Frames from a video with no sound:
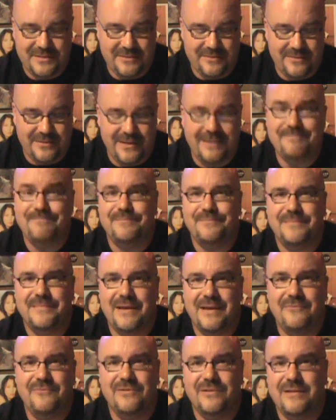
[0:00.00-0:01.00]
So
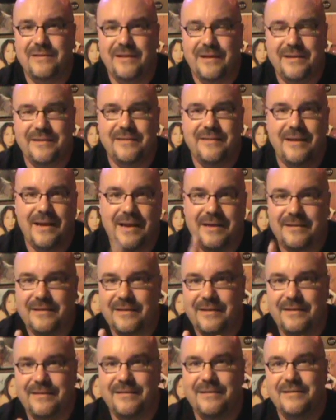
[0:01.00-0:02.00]
I really like that,
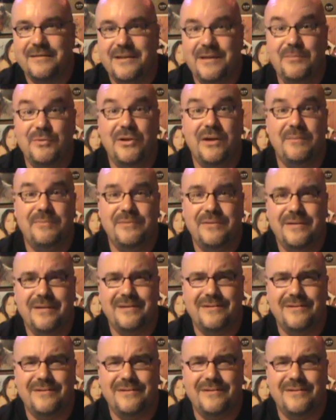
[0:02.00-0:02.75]
and keep it up.